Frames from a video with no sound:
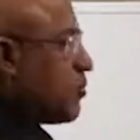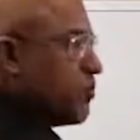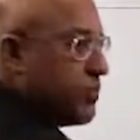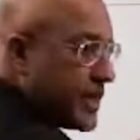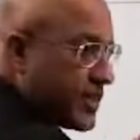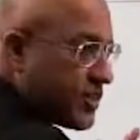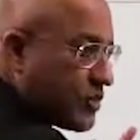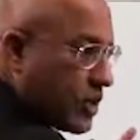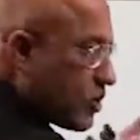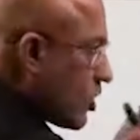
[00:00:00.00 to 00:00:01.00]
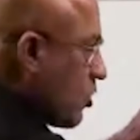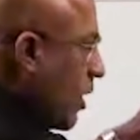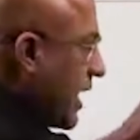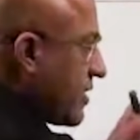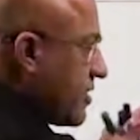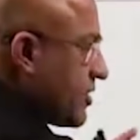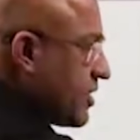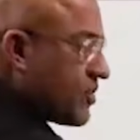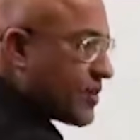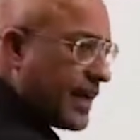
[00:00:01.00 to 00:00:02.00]
major structure of the virus is
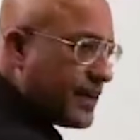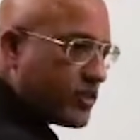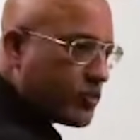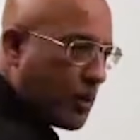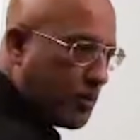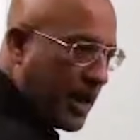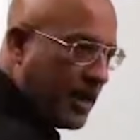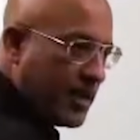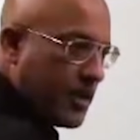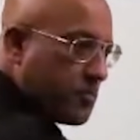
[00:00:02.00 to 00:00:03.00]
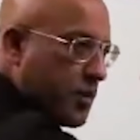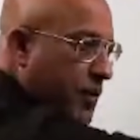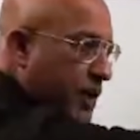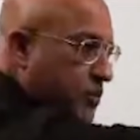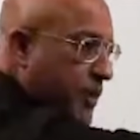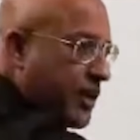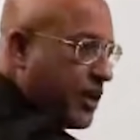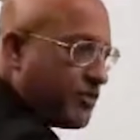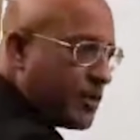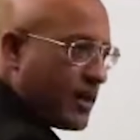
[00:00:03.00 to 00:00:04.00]
inside this bubble. Bubble is made
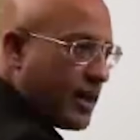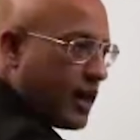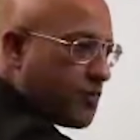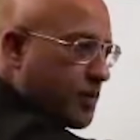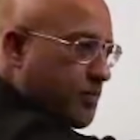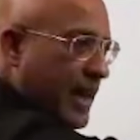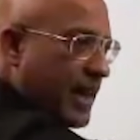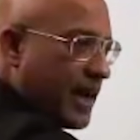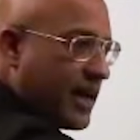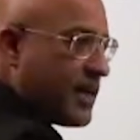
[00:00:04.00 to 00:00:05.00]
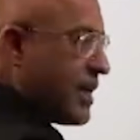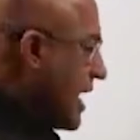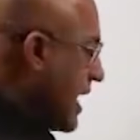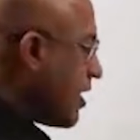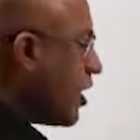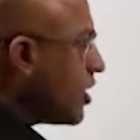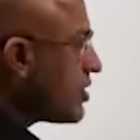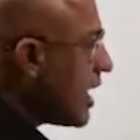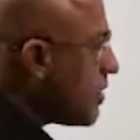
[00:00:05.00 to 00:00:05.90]
of lipid bilayer and on the